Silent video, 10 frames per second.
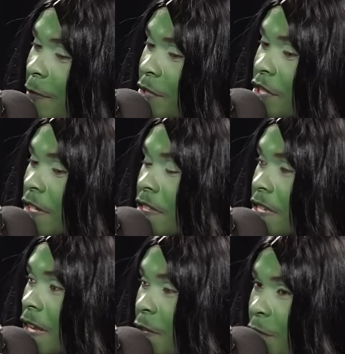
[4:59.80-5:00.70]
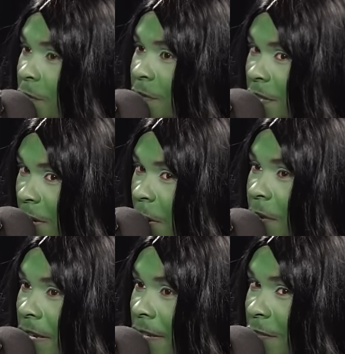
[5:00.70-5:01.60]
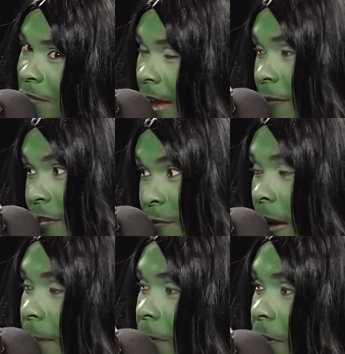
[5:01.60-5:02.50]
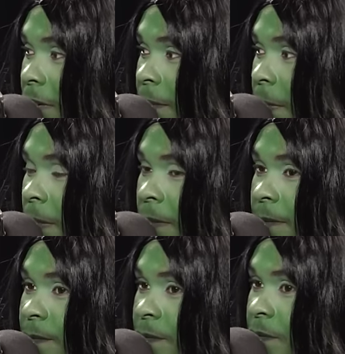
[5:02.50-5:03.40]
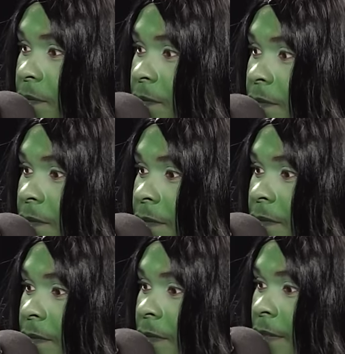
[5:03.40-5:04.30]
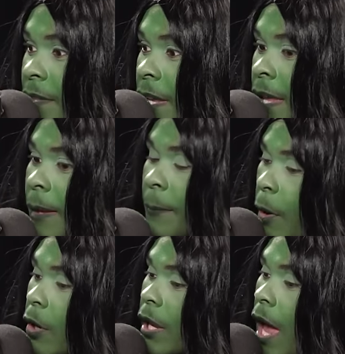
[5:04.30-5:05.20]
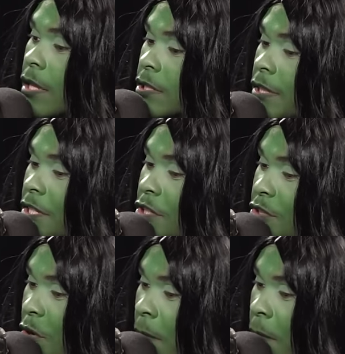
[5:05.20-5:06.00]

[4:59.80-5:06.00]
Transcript: we should continue to go in, down this rabbit hole. This no, bubbles. we shouldn't. We're talking about our first candy, which Bergalonson, uh, this is your